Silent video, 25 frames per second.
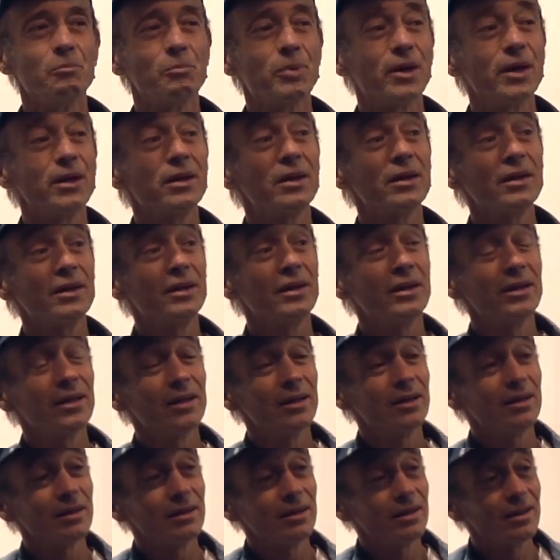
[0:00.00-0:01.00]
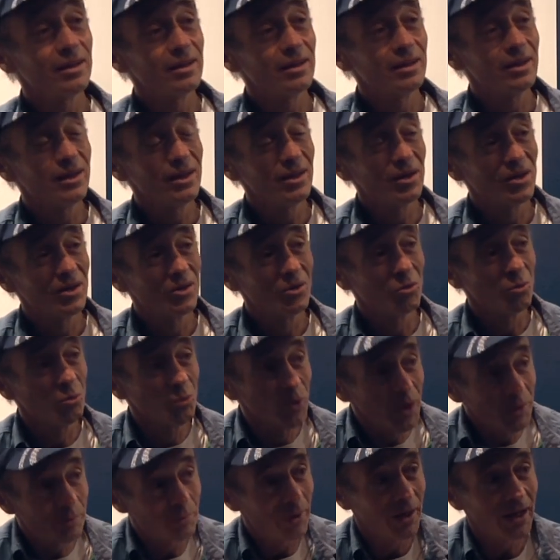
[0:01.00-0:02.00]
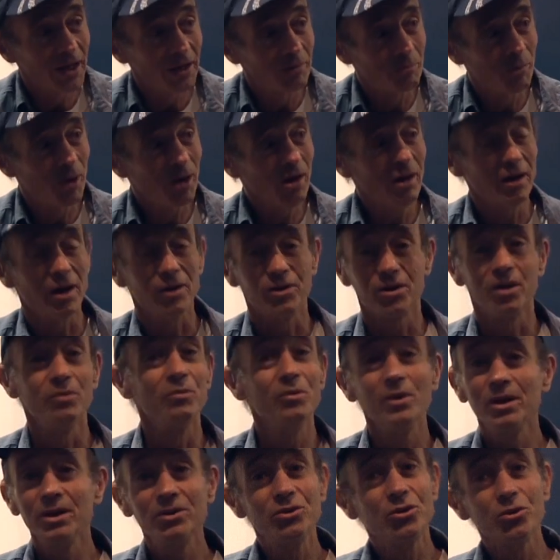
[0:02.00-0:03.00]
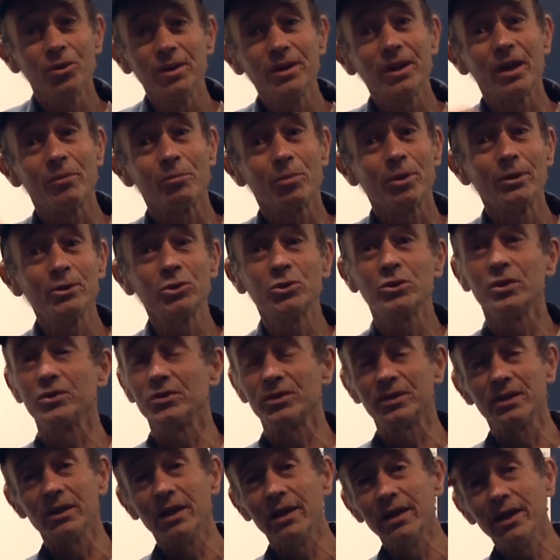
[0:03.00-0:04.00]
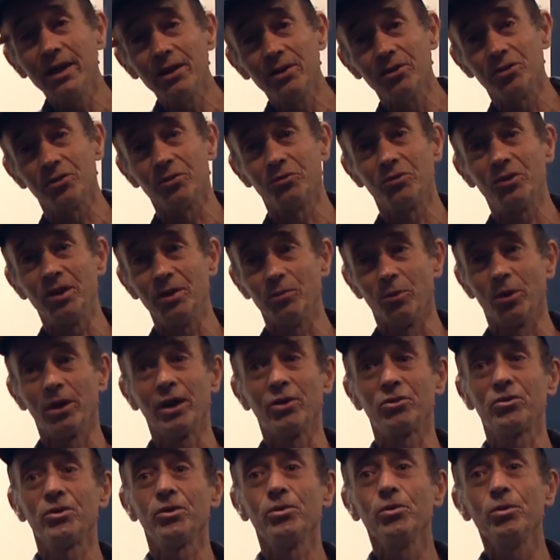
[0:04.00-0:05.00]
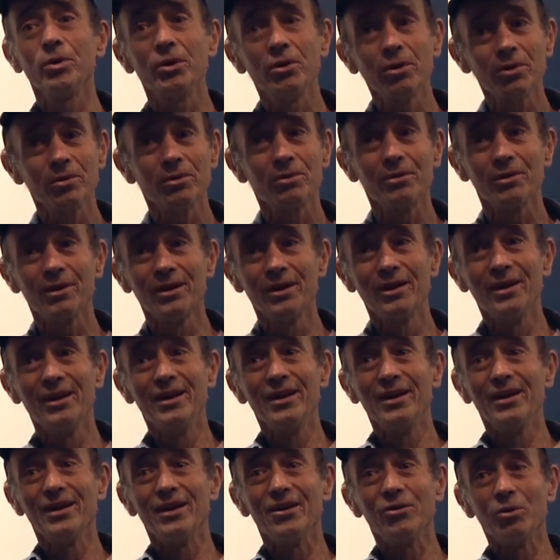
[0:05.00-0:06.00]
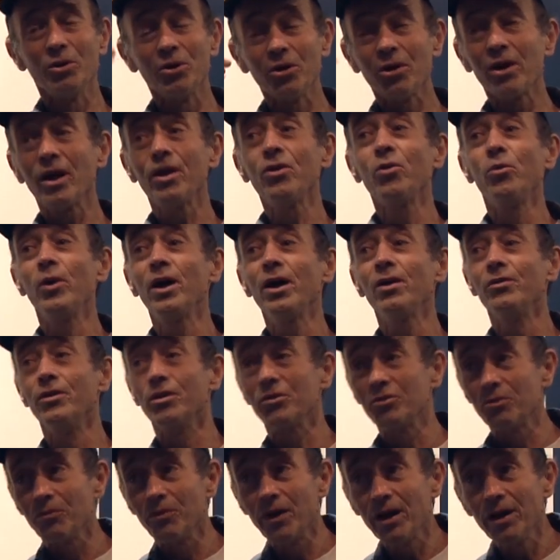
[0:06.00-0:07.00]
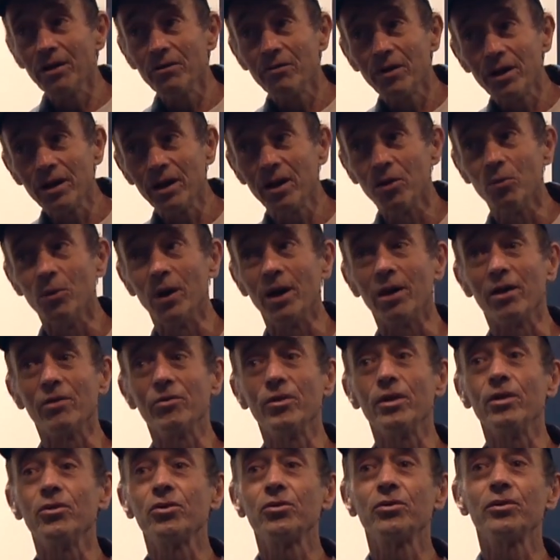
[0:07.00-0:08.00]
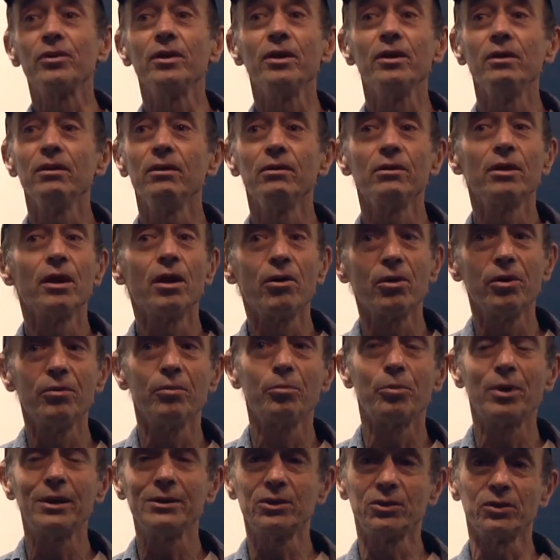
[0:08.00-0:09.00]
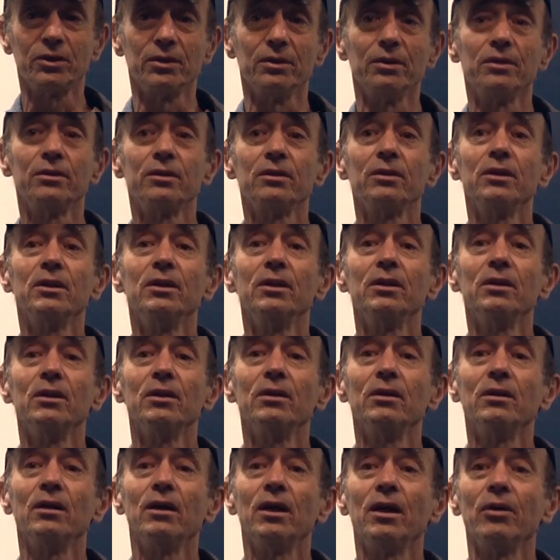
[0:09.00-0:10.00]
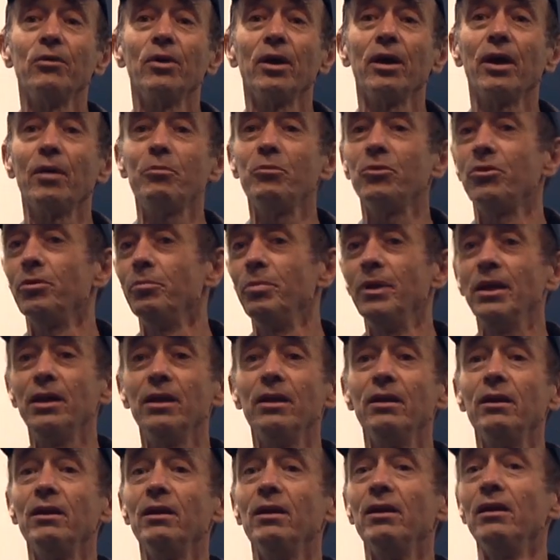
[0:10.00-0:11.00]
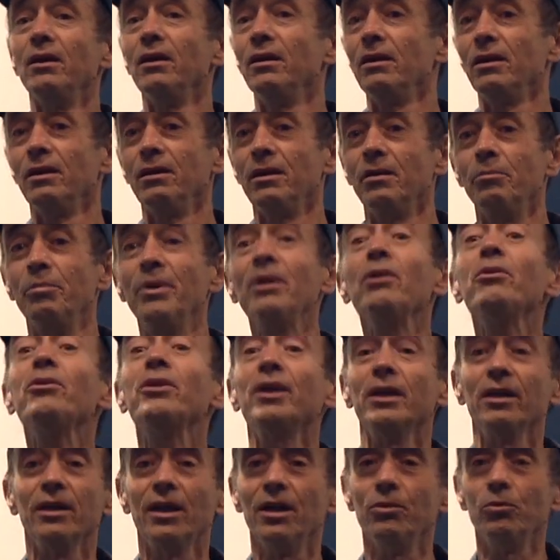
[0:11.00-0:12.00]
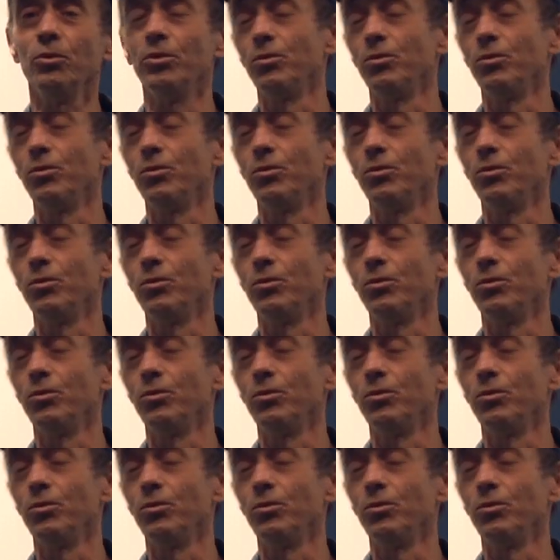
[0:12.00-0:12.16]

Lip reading: But We play a part, and during that process, the leaders of Timor-Leste, who were not unaware of this, very, very aware of this, the current president, I have to be in the building.